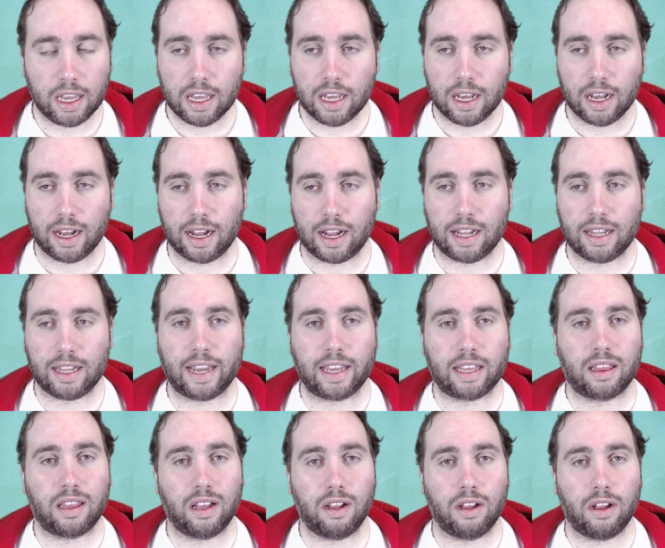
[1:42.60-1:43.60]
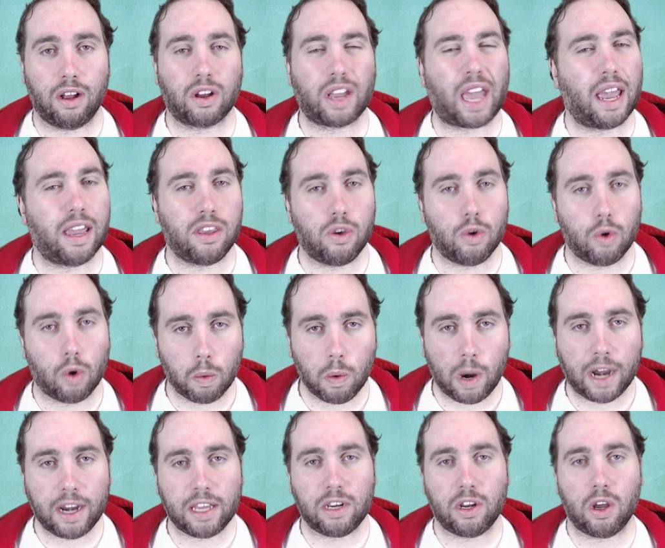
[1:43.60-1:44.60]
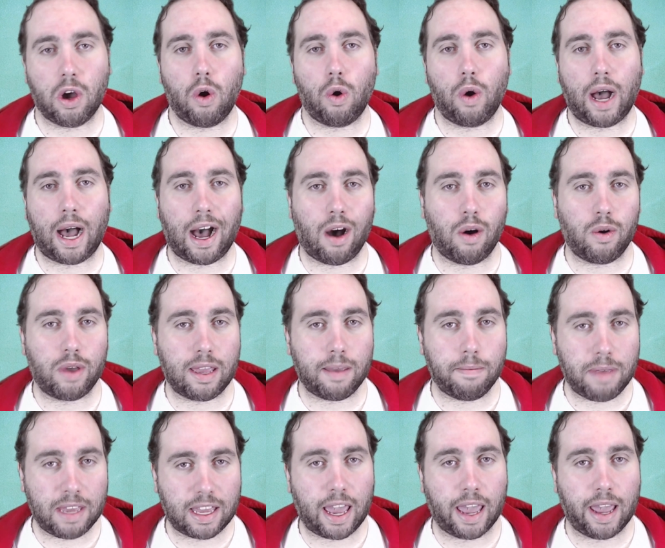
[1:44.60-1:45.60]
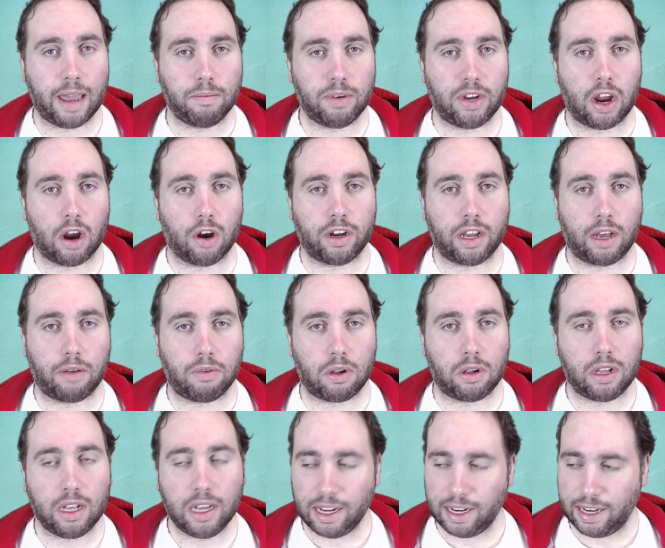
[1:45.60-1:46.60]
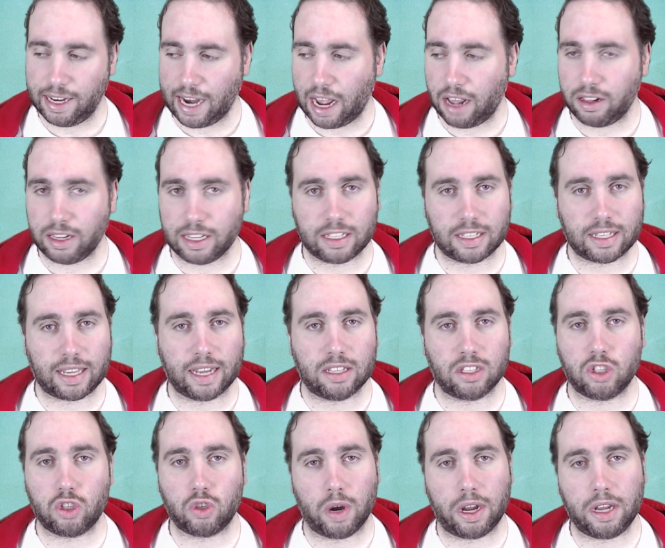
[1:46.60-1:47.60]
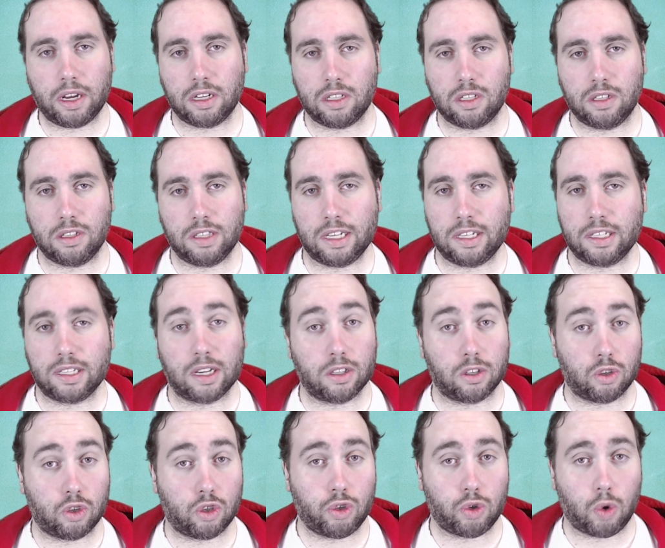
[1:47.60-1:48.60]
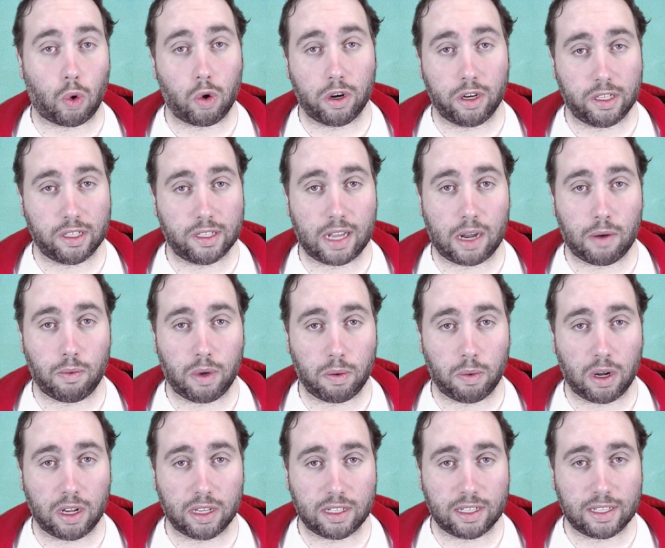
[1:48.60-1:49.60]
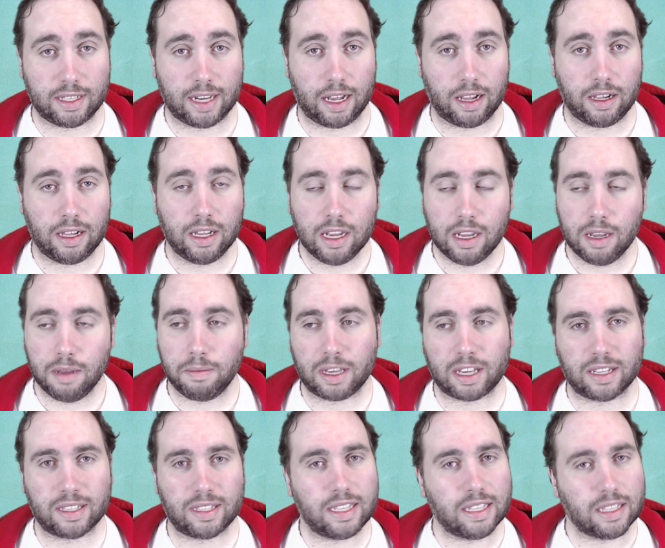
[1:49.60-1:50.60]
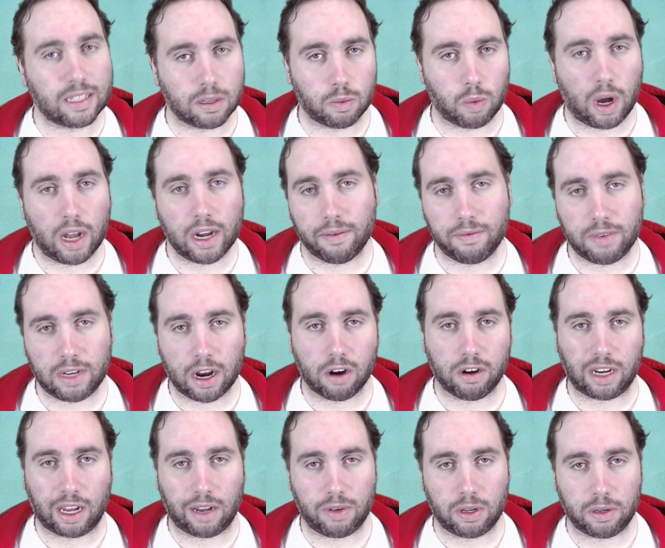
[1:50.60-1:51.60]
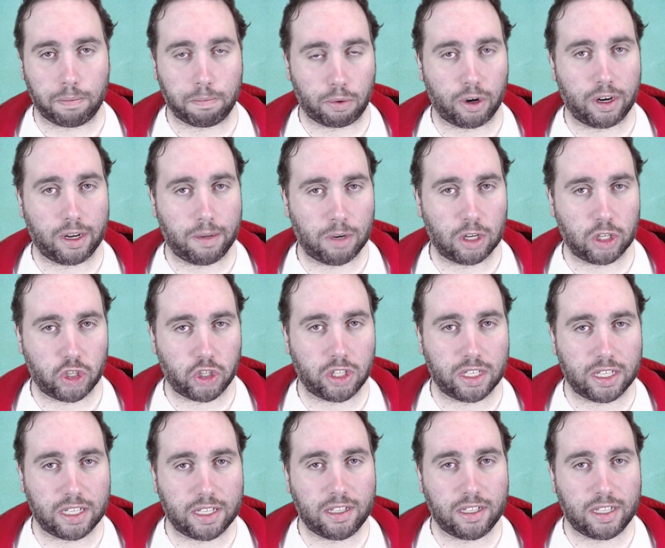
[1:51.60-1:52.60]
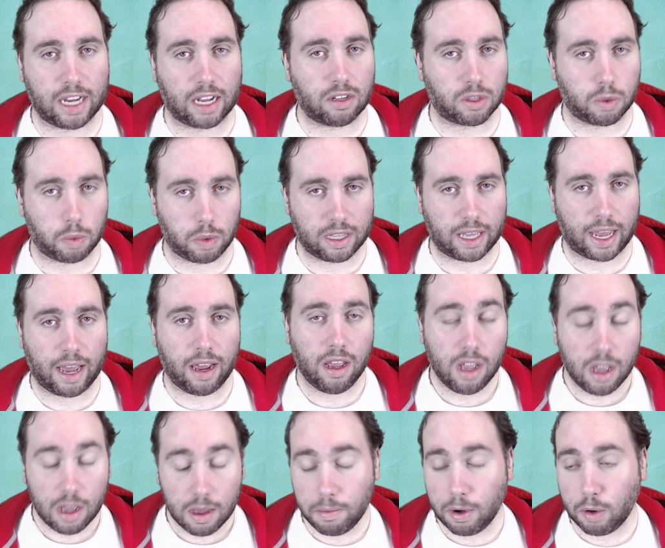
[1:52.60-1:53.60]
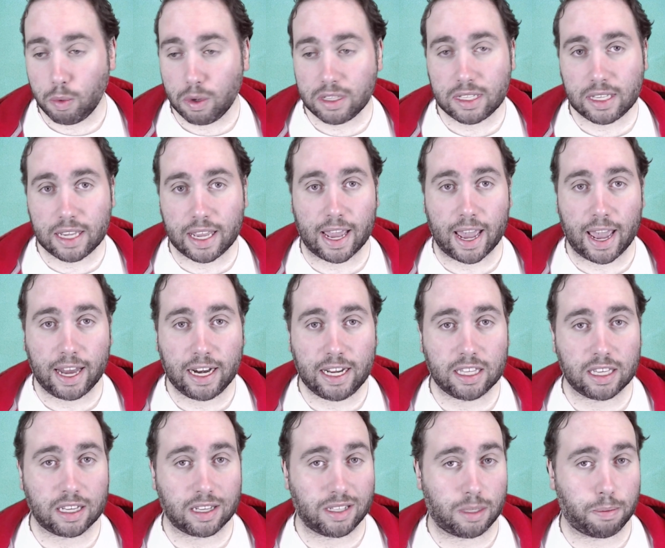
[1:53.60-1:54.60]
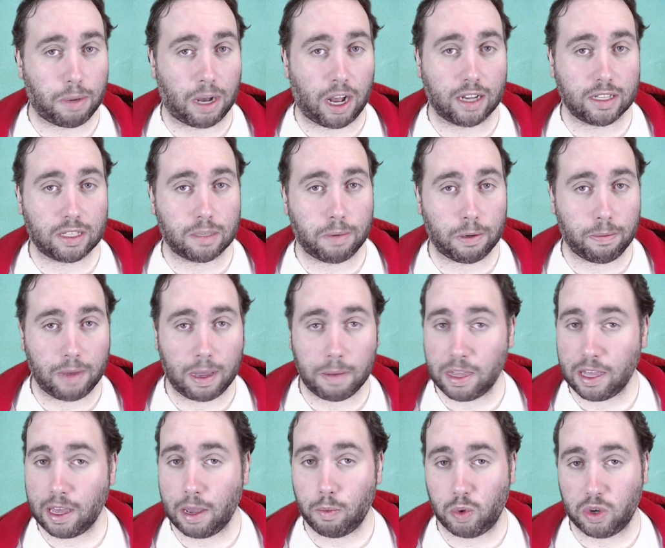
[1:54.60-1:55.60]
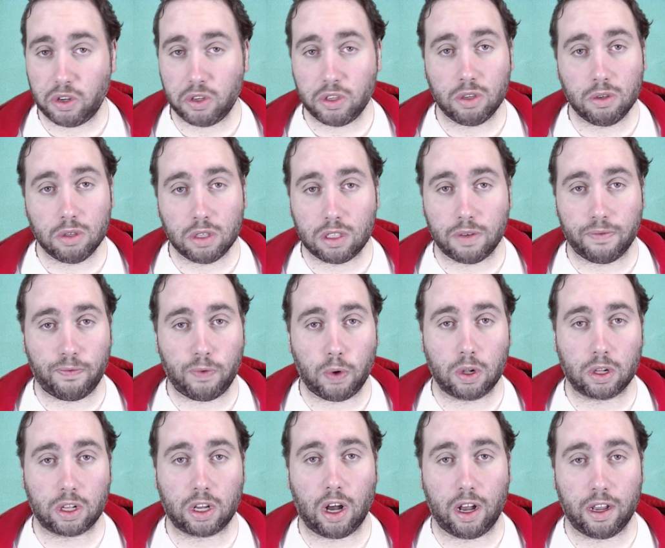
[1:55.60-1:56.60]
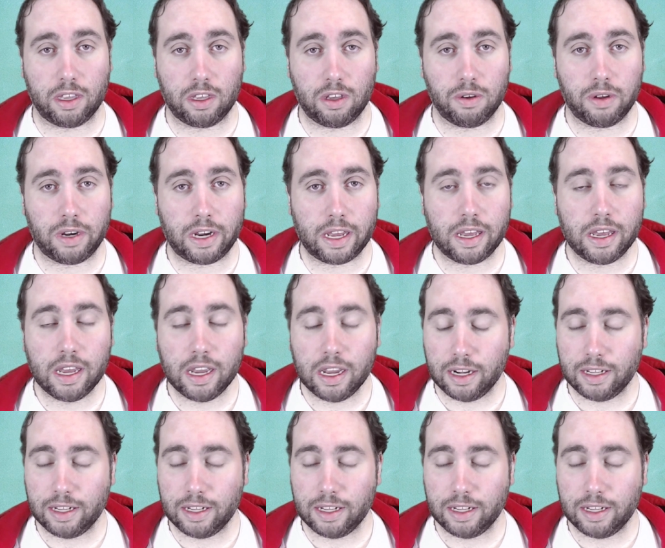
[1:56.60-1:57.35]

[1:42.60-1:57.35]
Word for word: Uh, like they'll okay, you already know how he became Daredevil. Now let's get straight into these other stories that we want to tell because season one of Daredevil pretty much dealt with that. But we'll see. Anything is possible. Maybe they will use the full continuity.